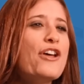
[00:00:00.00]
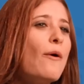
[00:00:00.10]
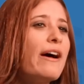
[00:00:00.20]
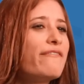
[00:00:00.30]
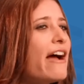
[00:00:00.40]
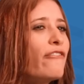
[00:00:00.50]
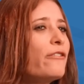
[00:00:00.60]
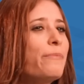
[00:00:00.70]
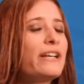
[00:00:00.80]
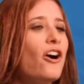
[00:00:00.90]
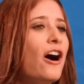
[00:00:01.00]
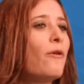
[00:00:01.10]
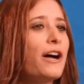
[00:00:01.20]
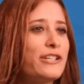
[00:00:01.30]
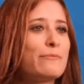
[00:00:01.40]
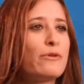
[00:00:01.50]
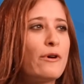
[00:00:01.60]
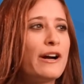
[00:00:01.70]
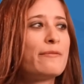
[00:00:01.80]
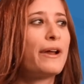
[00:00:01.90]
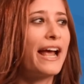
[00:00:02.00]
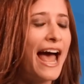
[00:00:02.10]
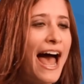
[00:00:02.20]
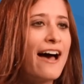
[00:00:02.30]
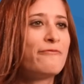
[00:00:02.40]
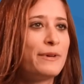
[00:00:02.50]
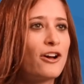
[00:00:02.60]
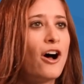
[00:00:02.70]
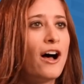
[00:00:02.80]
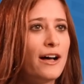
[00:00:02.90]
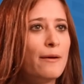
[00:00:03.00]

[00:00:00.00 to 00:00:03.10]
No, I've never been caught watching porn, but I have been caught